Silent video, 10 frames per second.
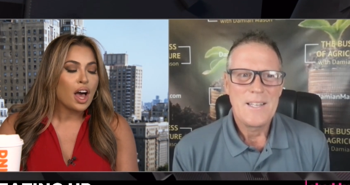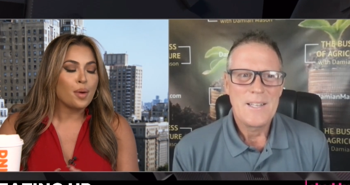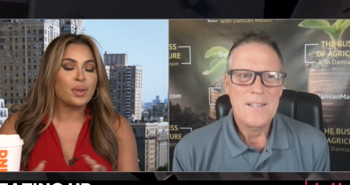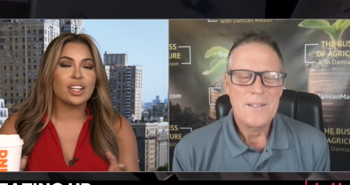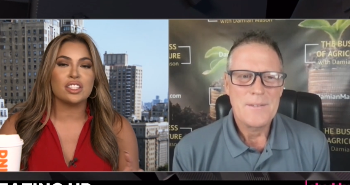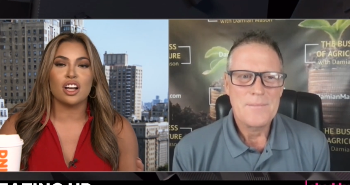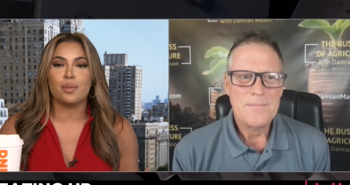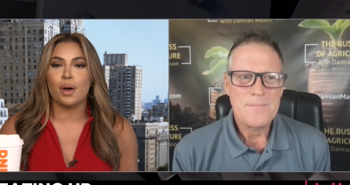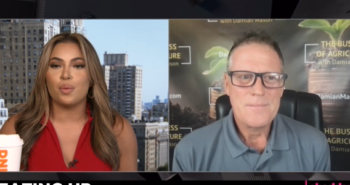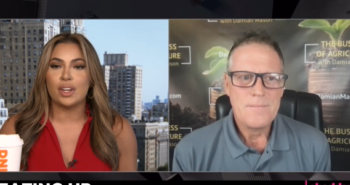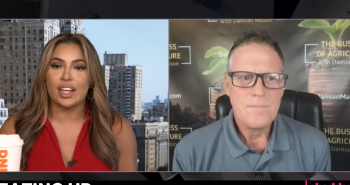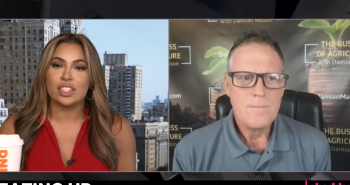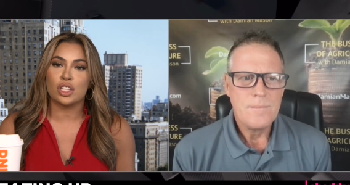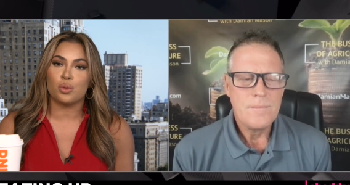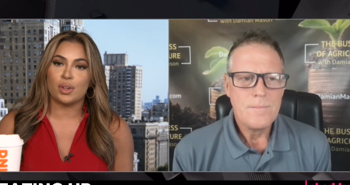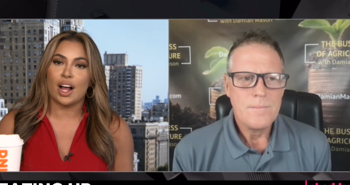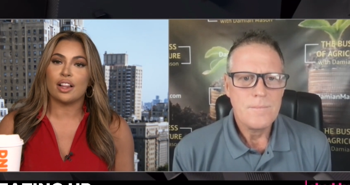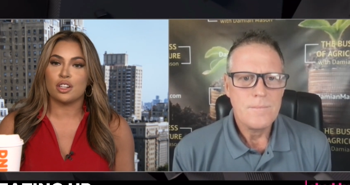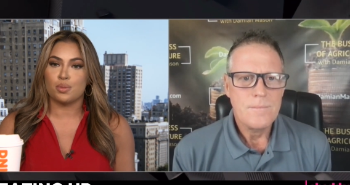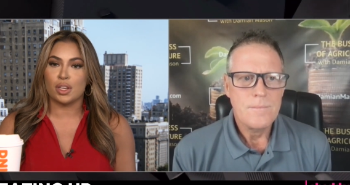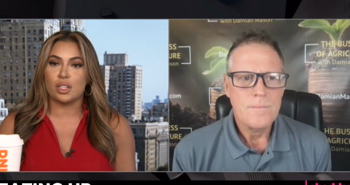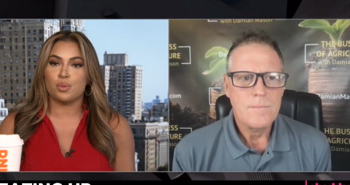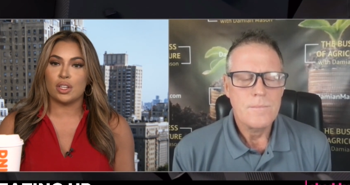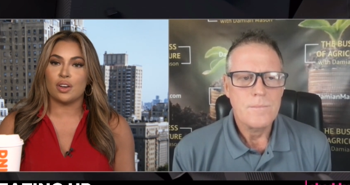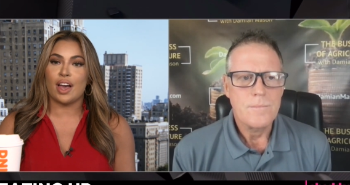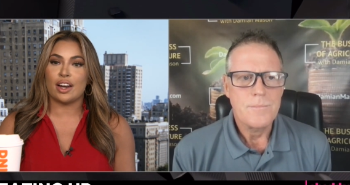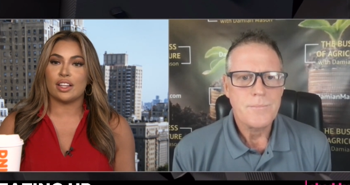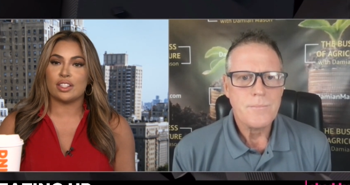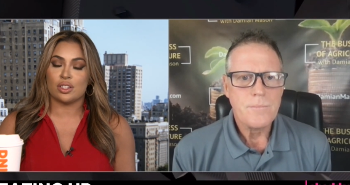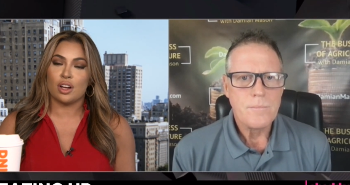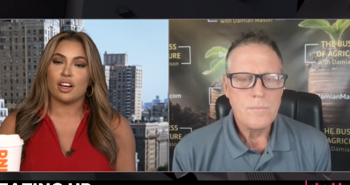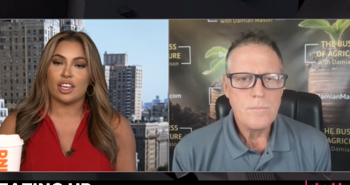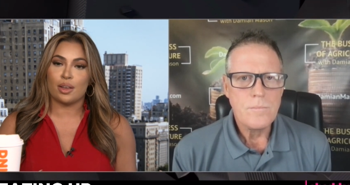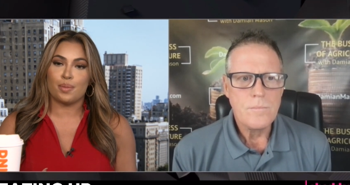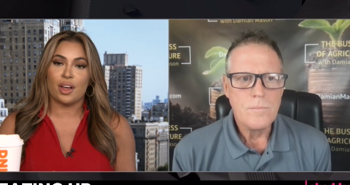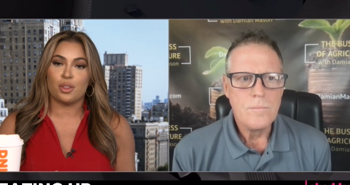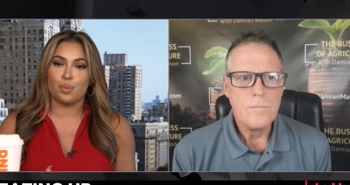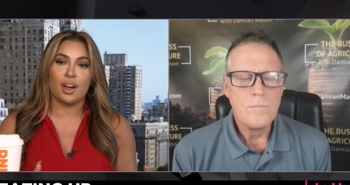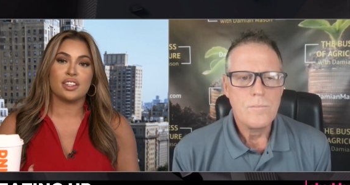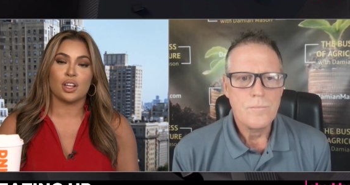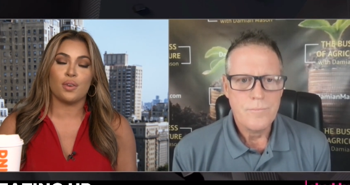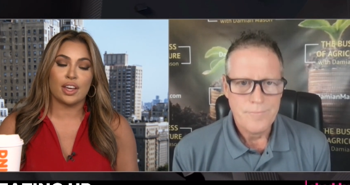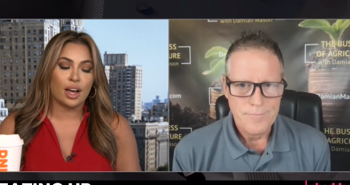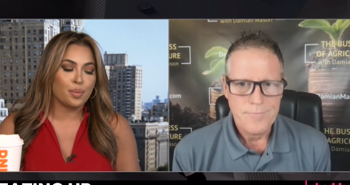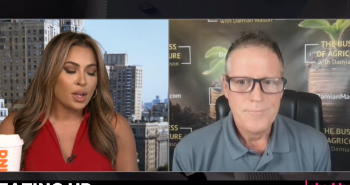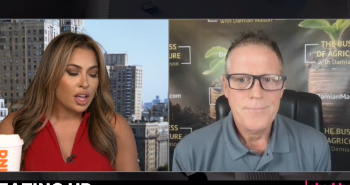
Speaker 1: Uh, but let's talk about when it gets to three dollars, because we know analysts are talking about the price going up